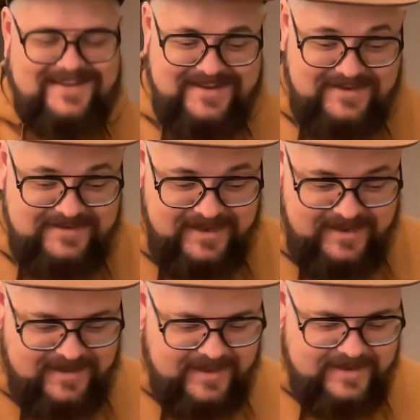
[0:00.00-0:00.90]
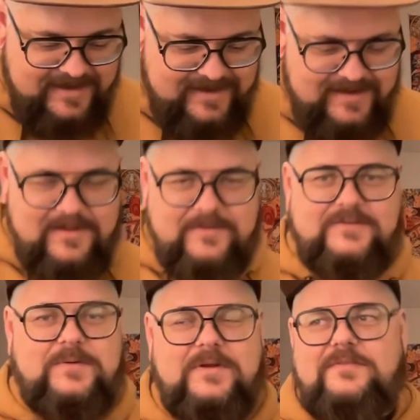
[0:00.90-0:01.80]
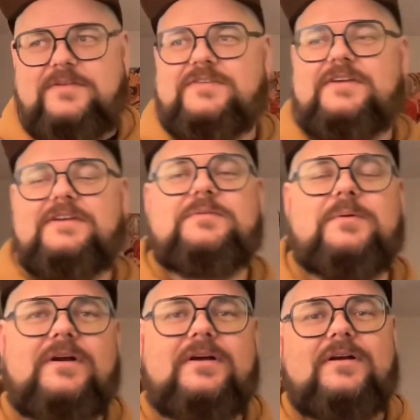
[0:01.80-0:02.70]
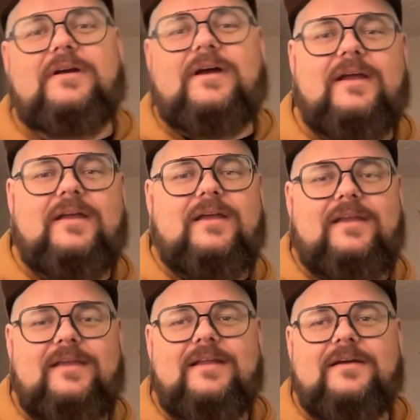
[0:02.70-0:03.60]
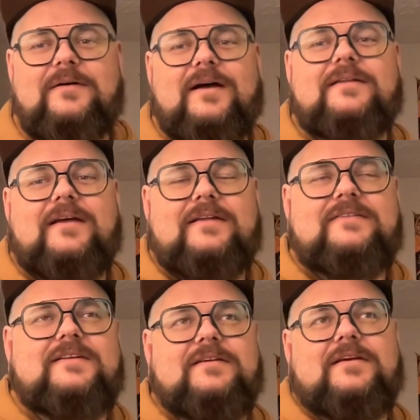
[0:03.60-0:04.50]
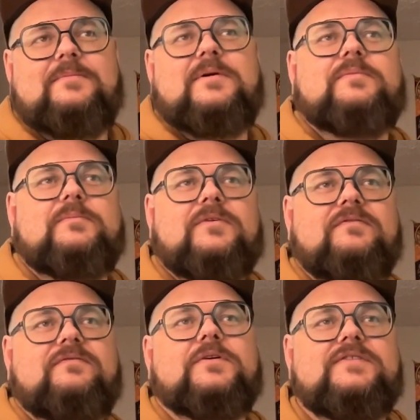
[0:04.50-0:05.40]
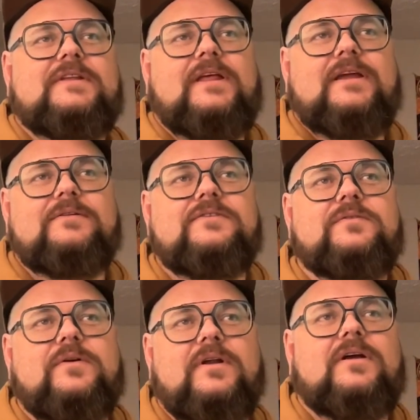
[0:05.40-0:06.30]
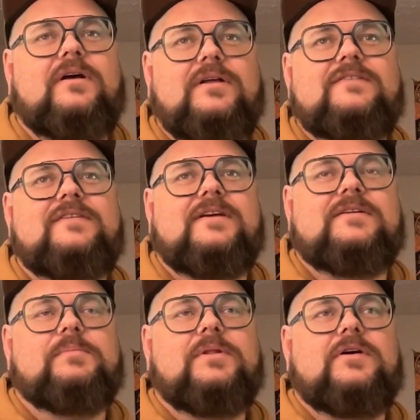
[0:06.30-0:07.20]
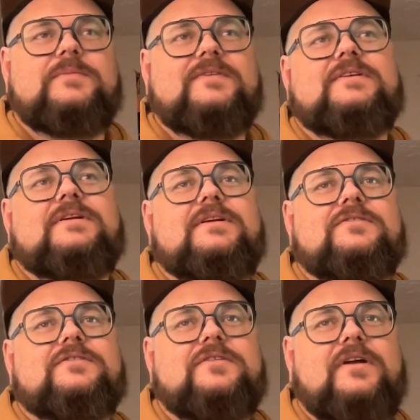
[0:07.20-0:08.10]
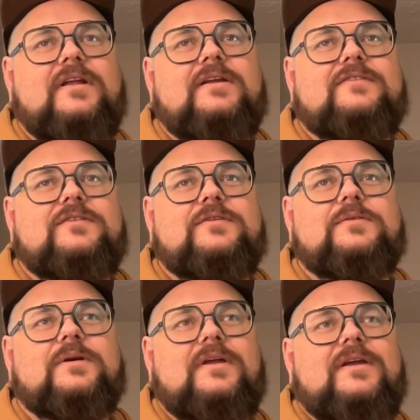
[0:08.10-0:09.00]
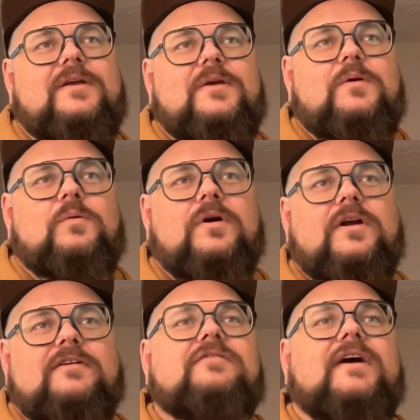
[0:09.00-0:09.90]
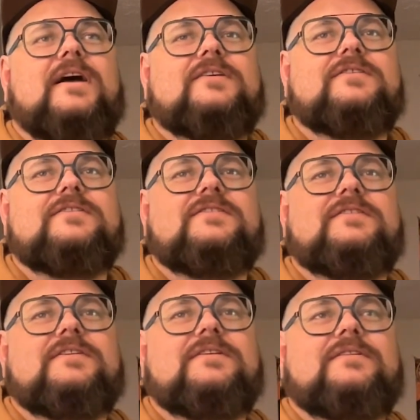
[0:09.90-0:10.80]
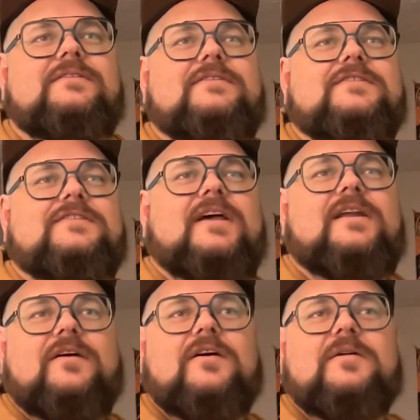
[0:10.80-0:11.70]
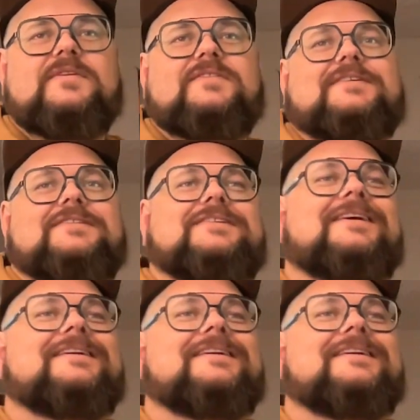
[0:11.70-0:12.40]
Yeah, it's one of those things where I tend to come up with more folksy language for it. I call it tech diplomacy because you're trying to get two warring factions to sign an armistice